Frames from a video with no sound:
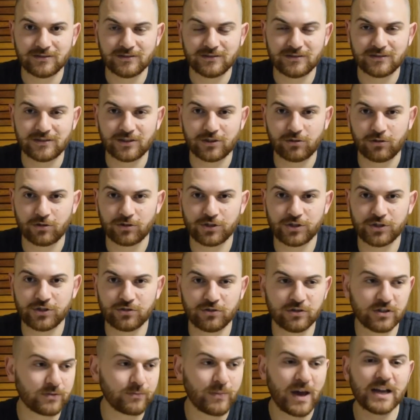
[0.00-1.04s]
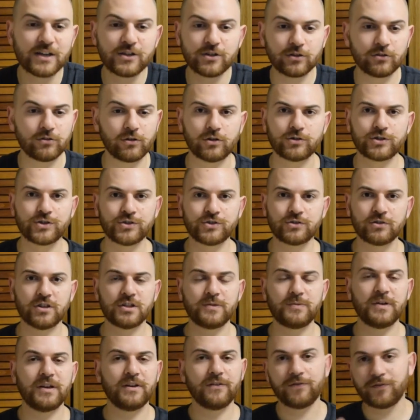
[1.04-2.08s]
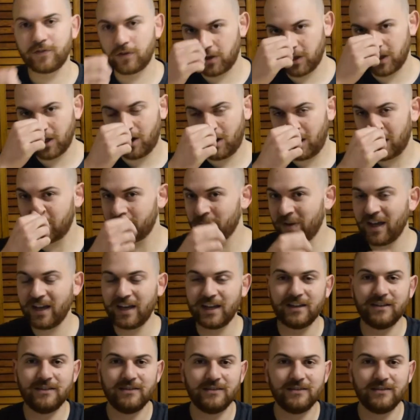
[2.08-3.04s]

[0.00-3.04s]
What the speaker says: the grocery stores? Imagine the grocery stores being fully automated.